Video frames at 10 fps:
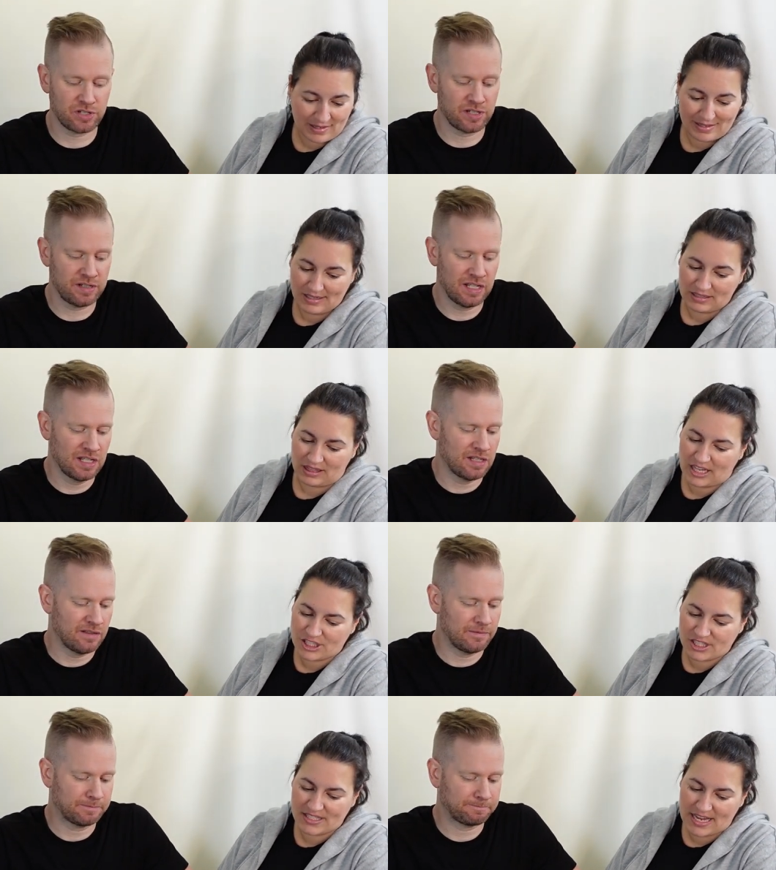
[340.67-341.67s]
Speaker 1: good.
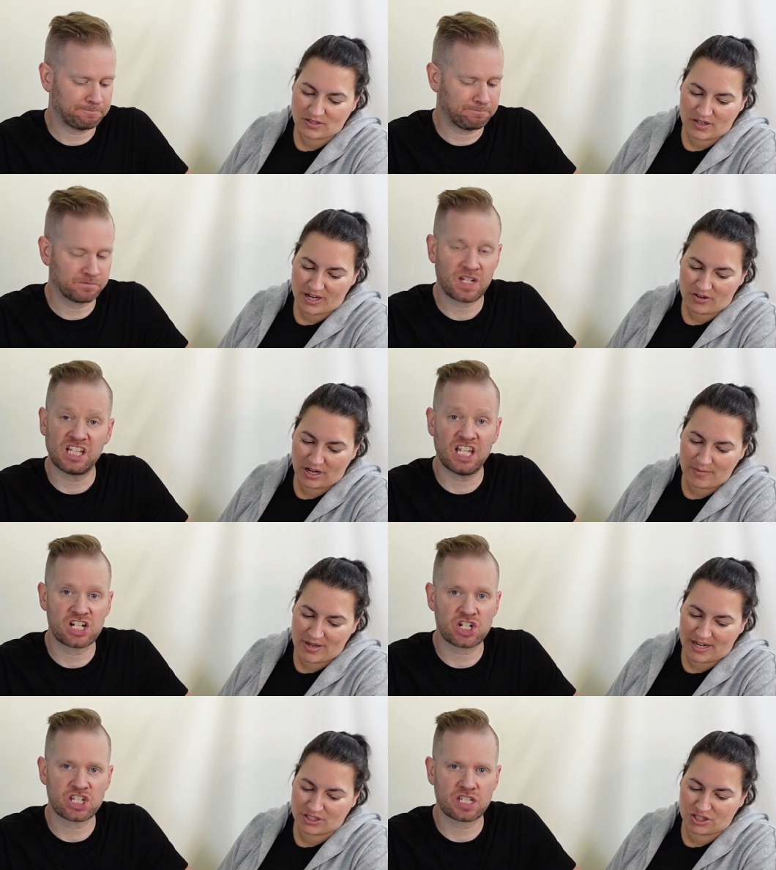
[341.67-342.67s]
Luscious hazelnut cream
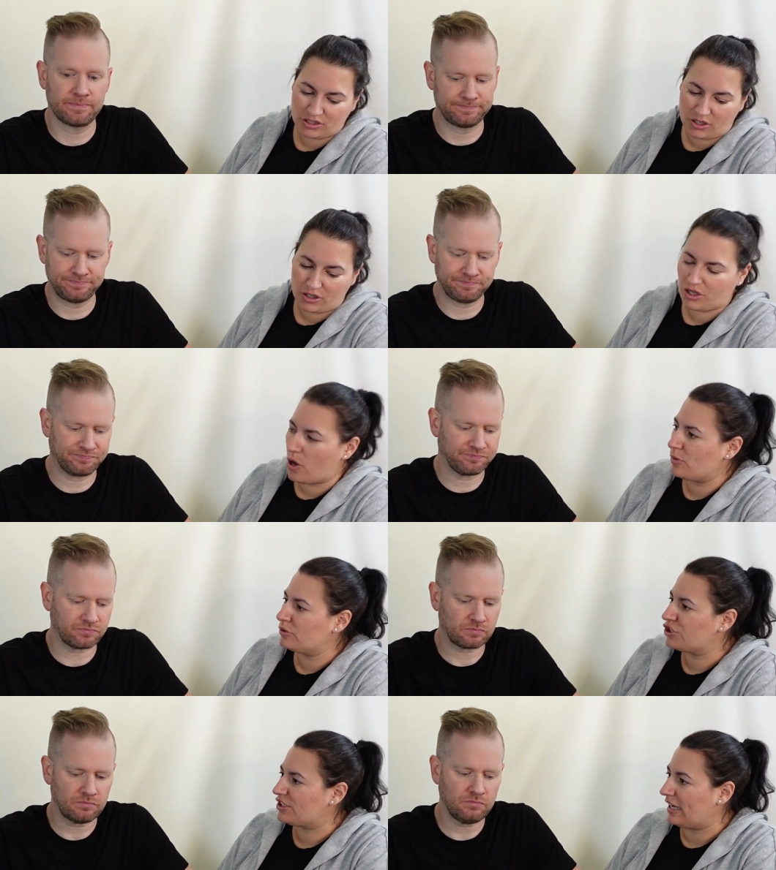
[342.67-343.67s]
in a sugar
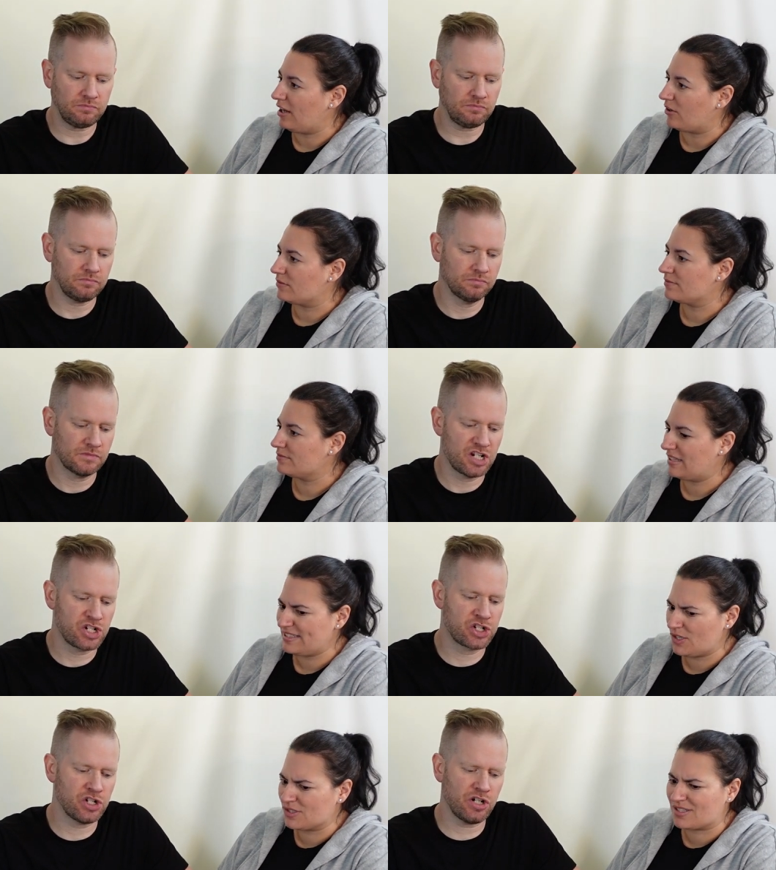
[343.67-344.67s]
cone shell.
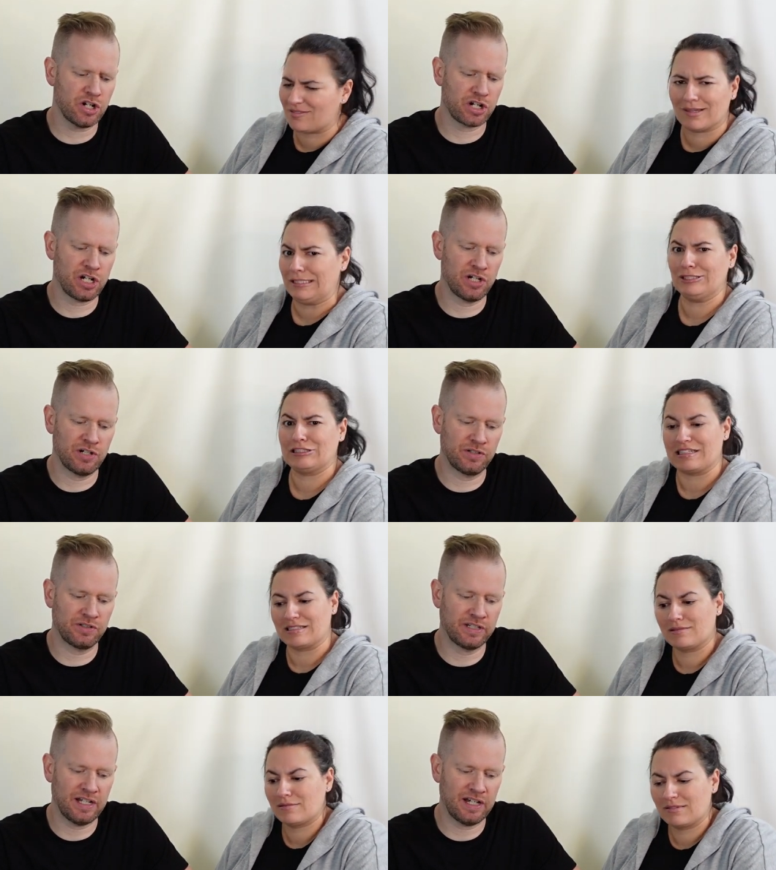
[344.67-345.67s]
Sugar delicious.
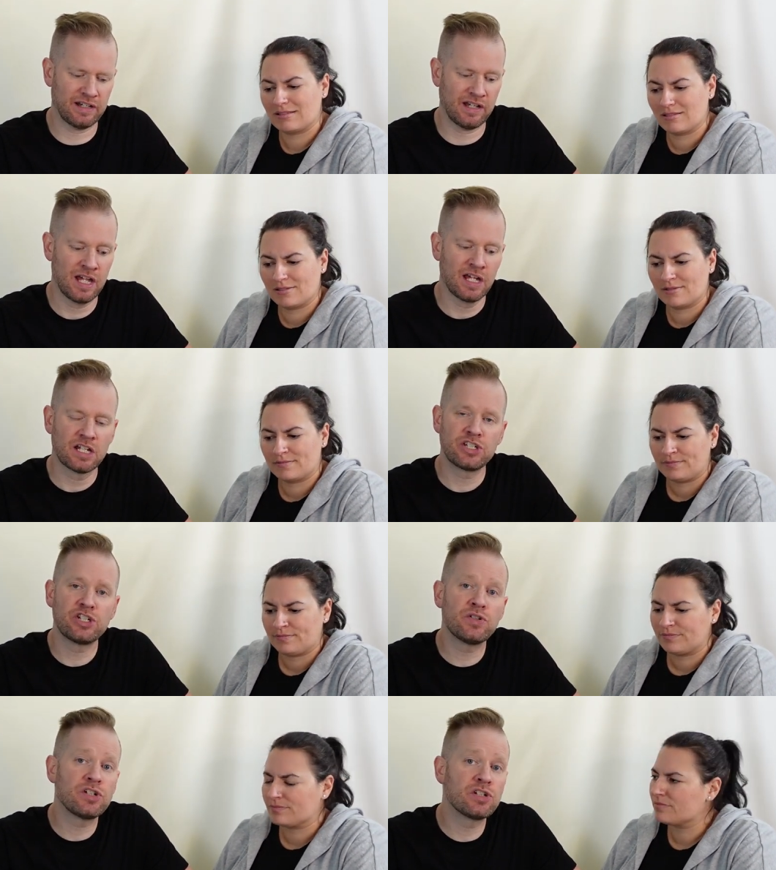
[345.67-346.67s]
cone. Yeah.
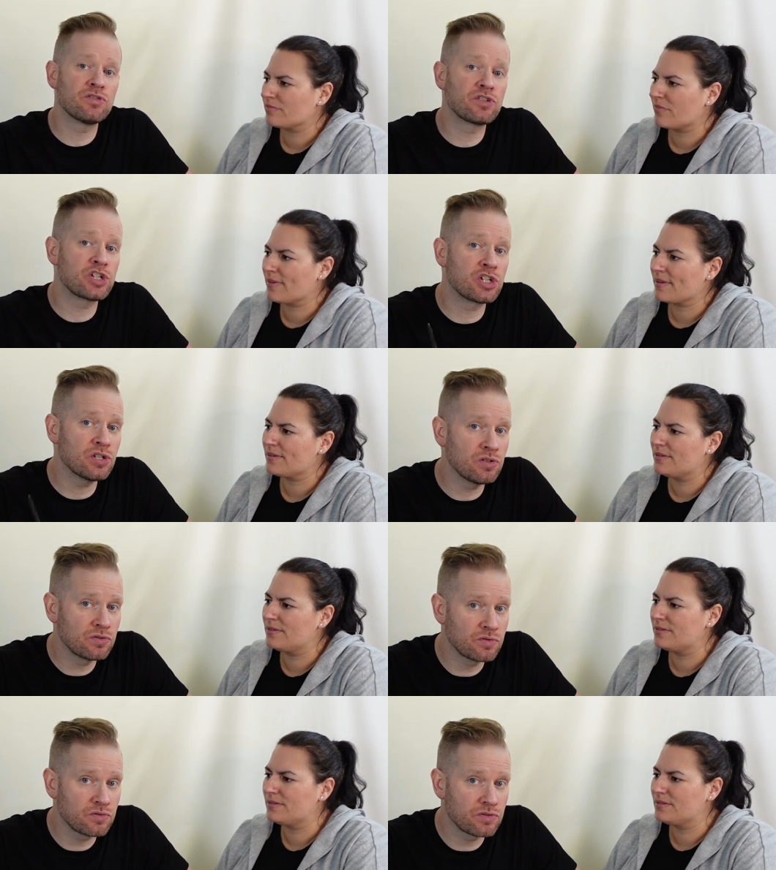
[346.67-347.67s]
Speaker 2: Do you
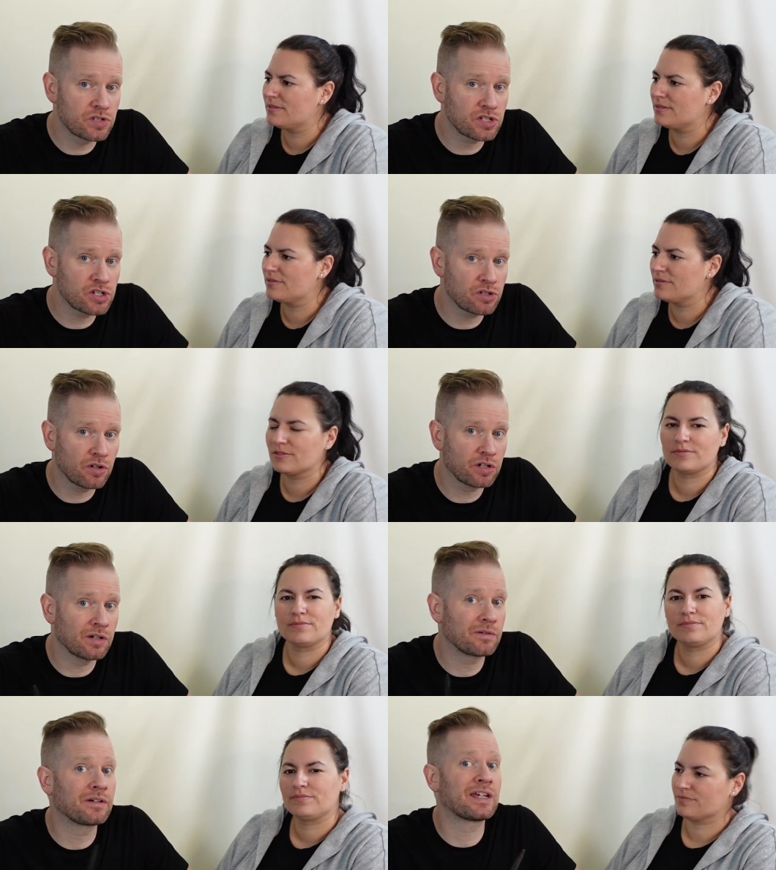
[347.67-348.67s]
choose sugar
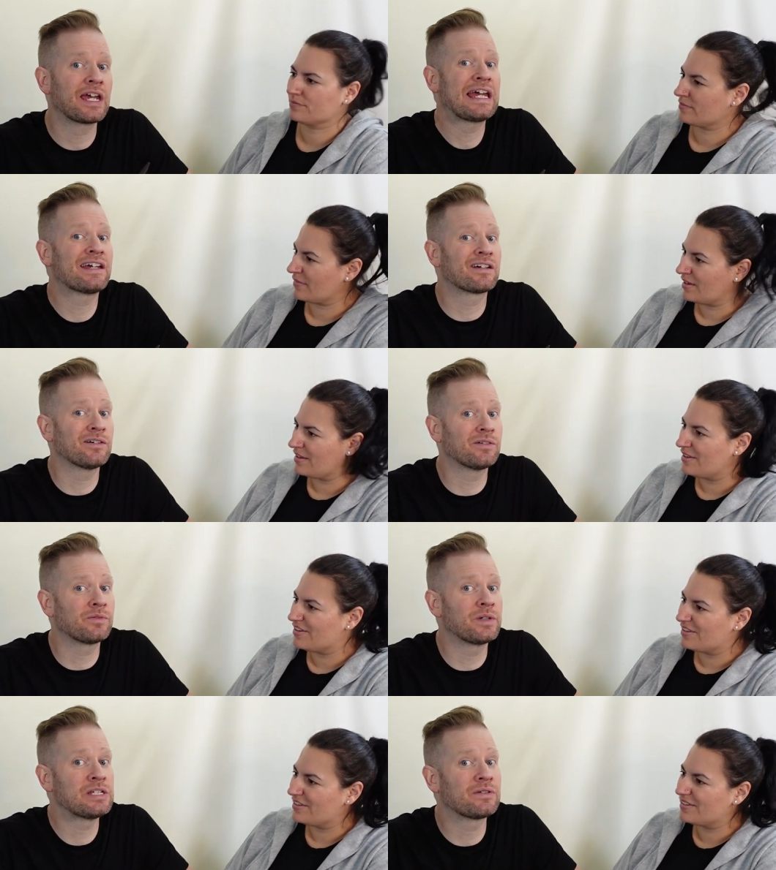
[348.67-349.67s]
cone or cake
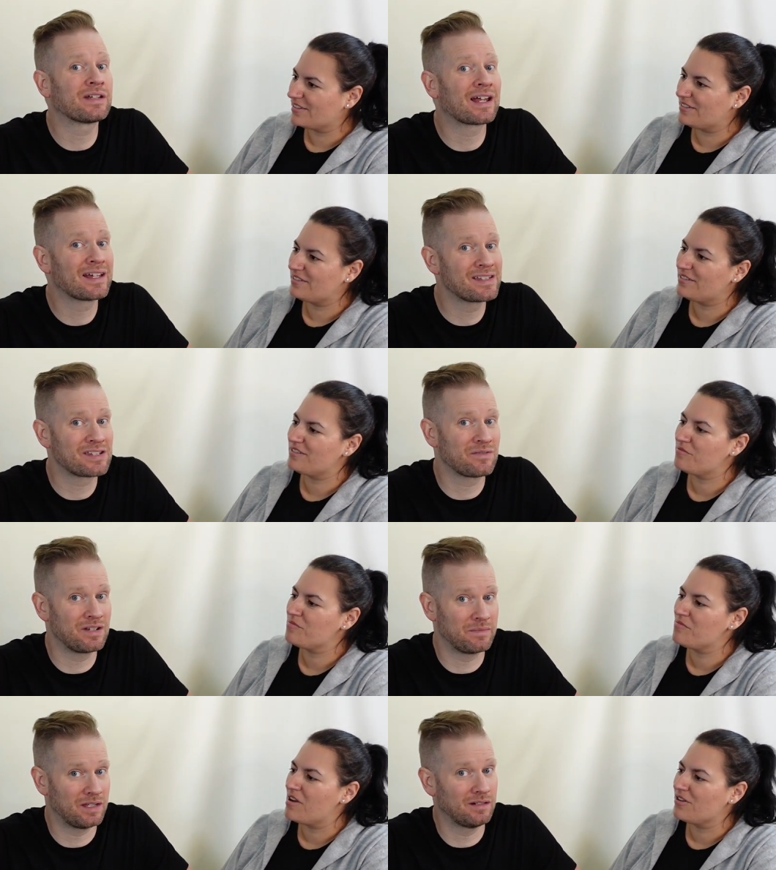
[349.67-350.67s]
cone when you get ice
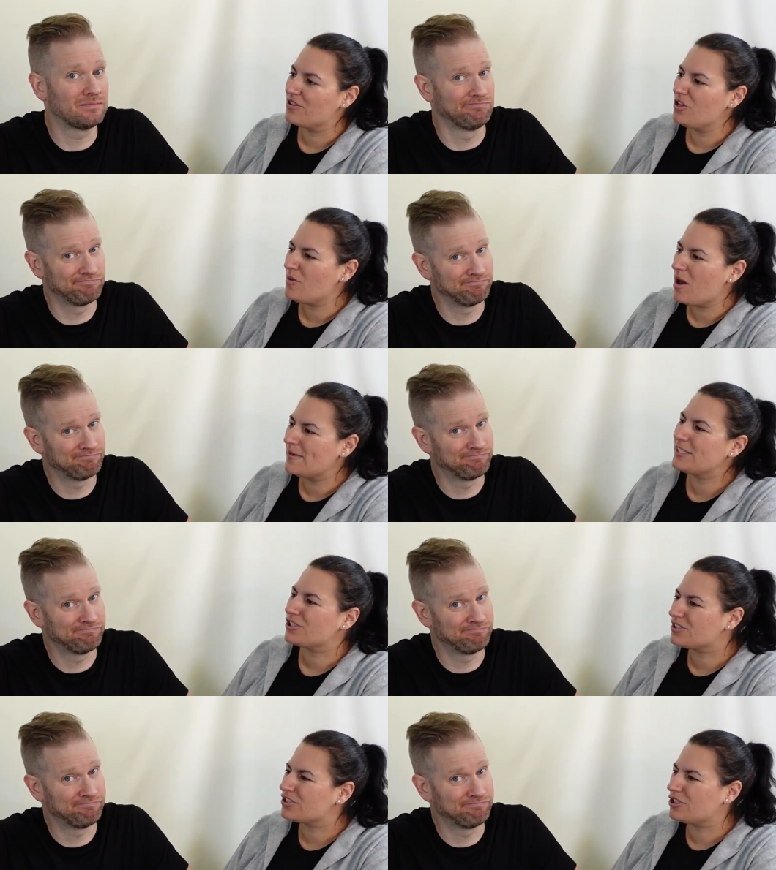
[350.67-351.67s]
cream, though?
Speaker 1: You
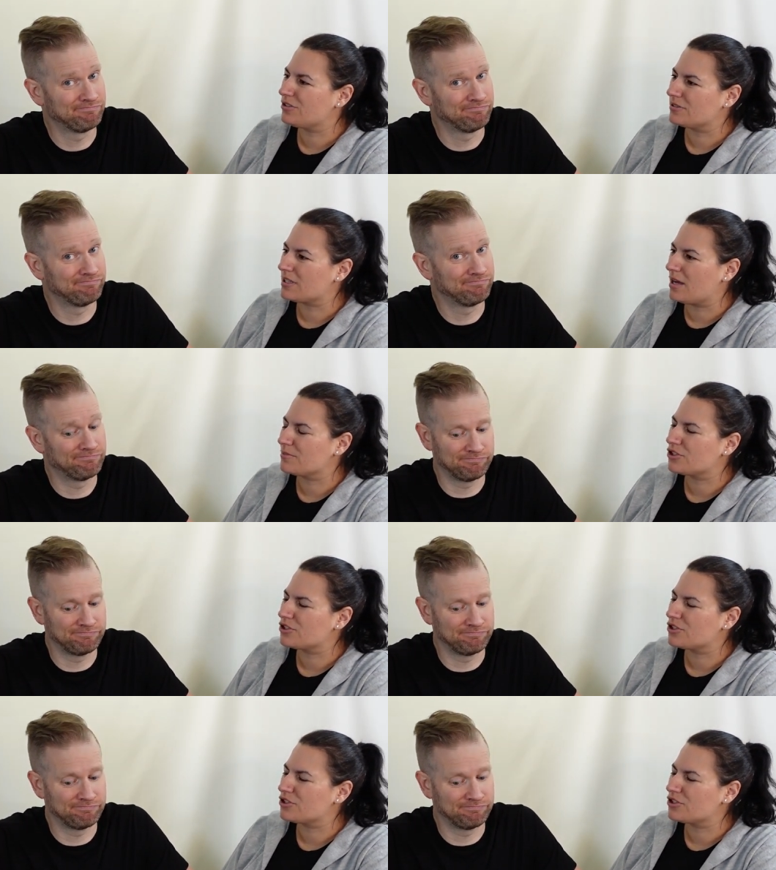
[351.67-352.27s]
always choose um,